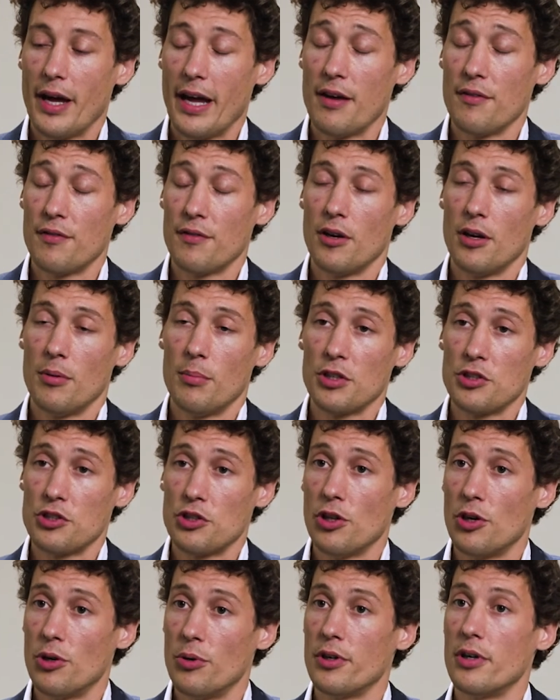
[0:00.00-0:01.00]
have a much
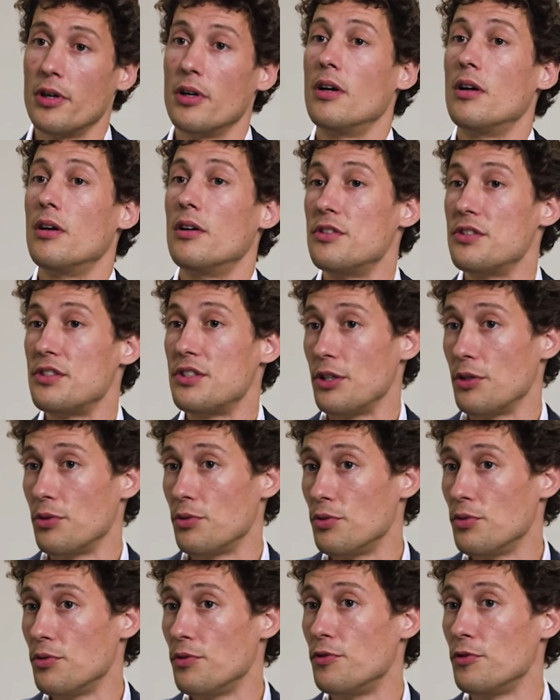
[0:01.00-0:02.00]
lower
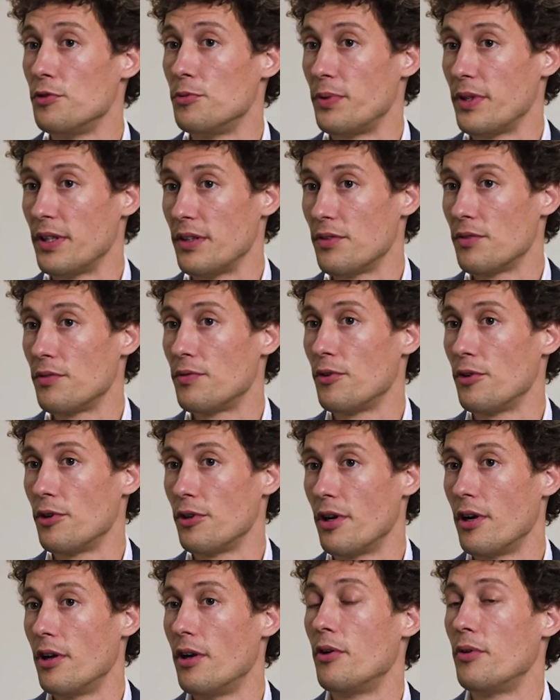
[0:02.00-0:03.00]
CO2 footprint
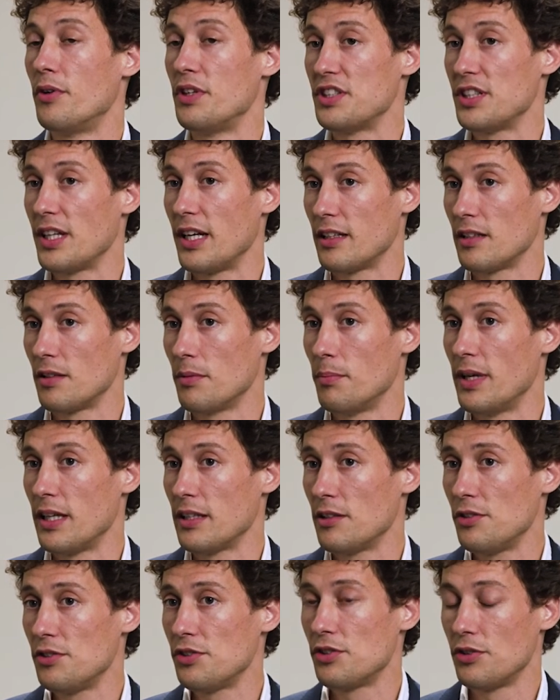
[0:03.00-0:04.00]
for recycled
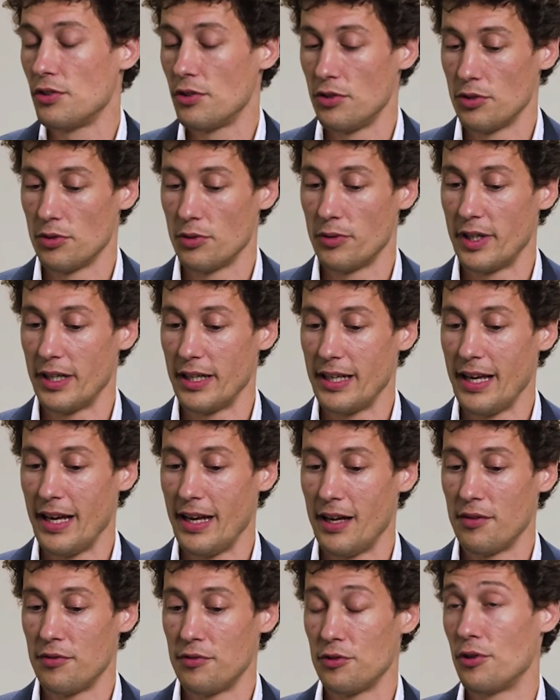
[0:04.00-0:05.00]
metals. You already
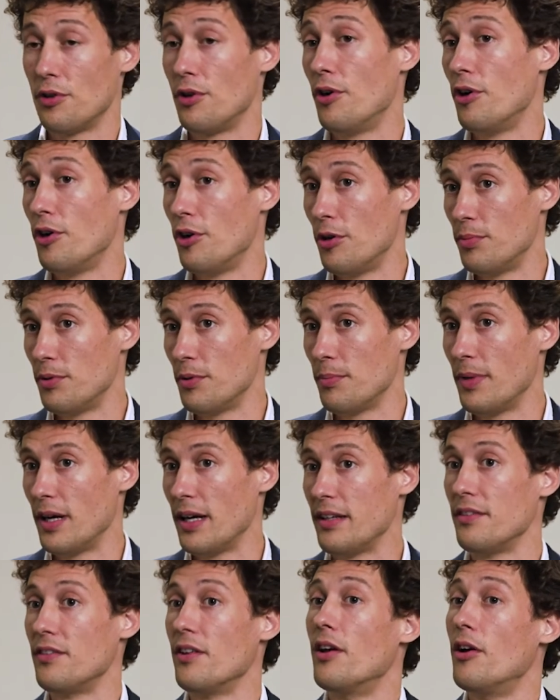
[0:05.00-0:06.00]
have your urban
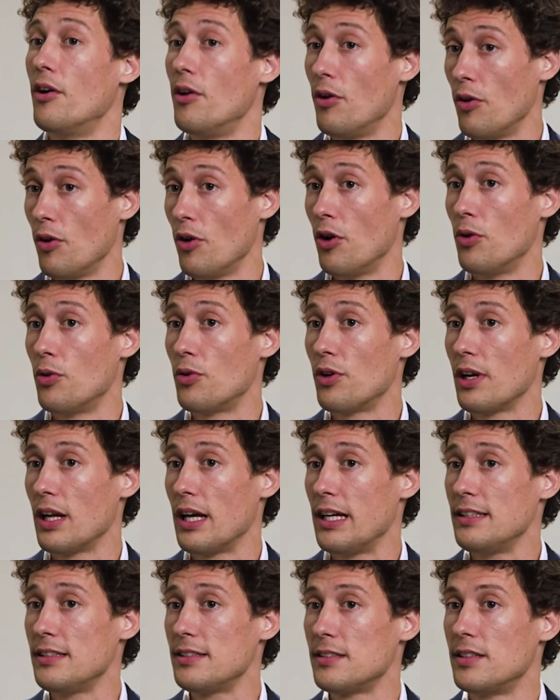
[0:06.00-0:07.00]
mine
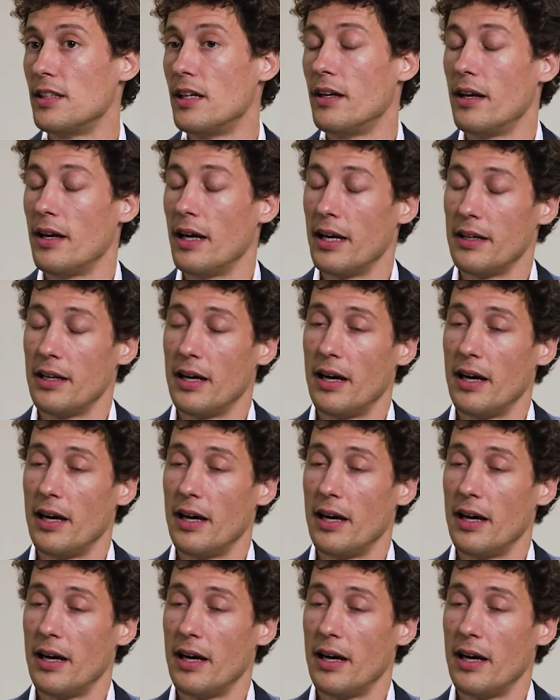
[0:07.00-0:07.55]
localized at a